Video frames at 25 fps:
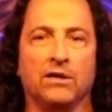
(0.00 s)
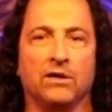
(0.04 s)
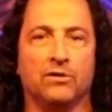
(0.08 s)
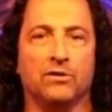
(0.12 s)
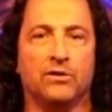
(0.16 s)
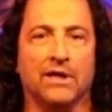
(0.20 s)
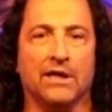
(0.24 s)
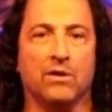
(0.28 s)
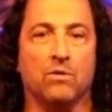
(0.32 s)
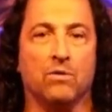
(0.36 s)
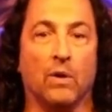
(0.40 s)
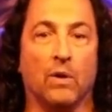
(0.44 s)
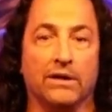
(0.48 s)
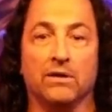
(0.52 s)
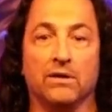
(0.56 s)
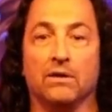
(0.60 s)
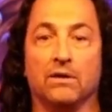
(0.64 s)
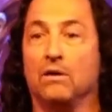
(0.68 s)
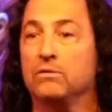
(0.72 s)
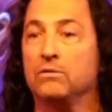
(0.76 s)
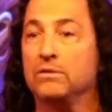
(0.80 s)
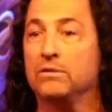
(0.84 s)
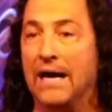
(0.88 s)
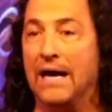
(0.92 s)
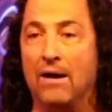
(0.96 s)
you think, well, you
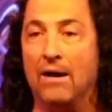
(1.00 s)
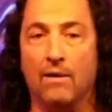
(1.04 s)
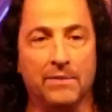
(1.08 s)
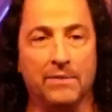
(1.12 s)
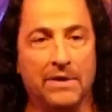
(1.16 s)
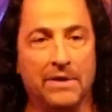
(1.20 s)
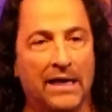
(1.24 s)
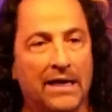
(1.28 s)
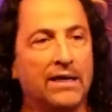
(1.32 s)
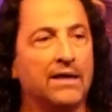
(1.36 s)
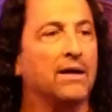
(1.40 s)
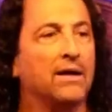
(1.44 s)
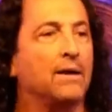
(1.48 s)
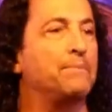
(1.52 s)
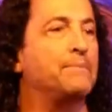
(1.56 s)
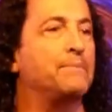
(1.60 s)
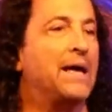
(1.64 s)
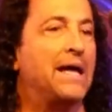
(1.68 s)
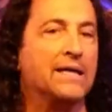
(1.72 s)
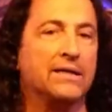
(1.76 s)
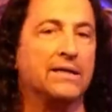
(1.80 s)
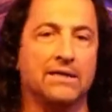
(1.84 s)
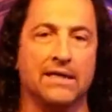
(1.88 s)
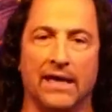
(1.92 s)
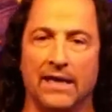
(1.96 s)
know, now I'm getting, I'm
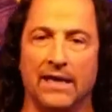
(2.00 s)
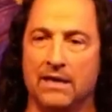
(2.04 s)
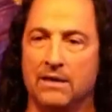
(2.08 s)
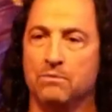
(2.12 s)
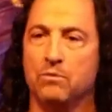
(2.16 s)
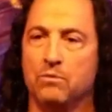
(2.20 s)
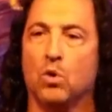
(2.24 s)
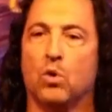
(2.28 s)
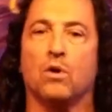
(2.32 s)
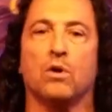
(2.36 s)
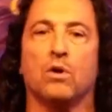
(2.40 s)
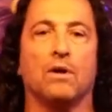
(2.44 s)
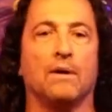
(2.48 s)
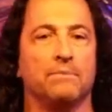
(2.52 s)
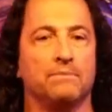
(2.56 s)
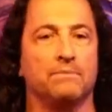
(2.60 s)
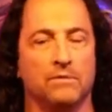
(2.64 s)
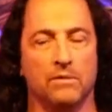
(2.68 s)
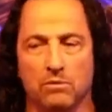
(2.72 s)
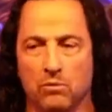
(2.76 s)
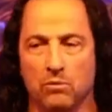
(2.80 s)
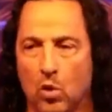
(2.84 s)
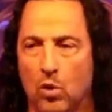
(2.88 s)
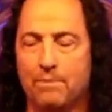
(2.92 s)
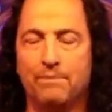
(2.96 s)
meditating more, I'm
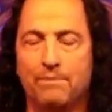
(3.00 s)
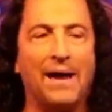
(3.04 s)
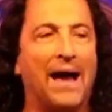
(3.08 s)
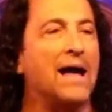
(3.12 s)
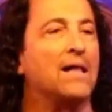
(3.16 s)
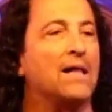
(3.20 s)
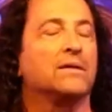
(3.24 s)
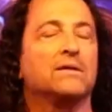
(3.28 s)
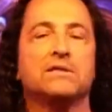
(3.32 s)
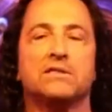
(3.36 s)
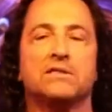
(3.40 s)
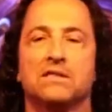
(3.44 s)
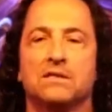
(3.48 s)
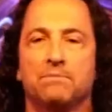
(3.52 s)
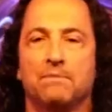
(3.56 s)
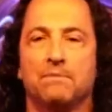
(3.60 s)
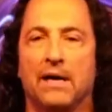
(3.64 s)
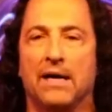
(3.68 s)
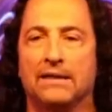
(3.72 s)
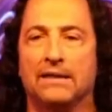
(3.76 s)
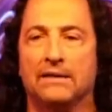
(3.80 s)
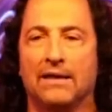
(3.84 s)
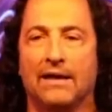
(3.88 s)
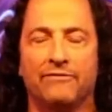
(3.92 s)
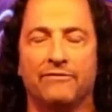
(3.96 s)
more balance in
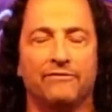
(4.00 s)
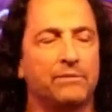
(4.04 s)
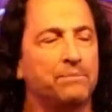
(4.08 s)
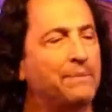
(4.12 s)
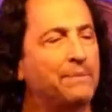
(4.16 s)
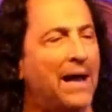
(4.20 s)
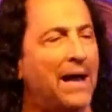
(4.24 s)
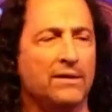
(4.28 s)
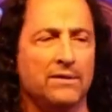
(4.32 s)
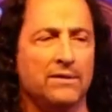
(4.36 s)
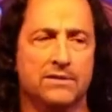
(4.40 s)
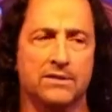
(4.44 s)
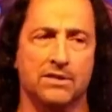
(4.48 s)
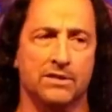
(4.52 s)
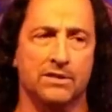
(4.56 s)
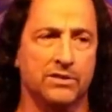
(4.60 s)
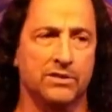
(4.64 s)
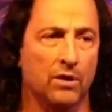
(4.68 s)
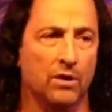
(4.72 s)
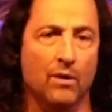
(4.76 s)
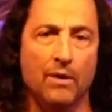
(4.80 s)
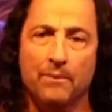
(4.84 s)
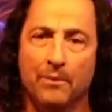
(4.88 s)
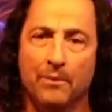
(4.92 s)
my life. And balance is so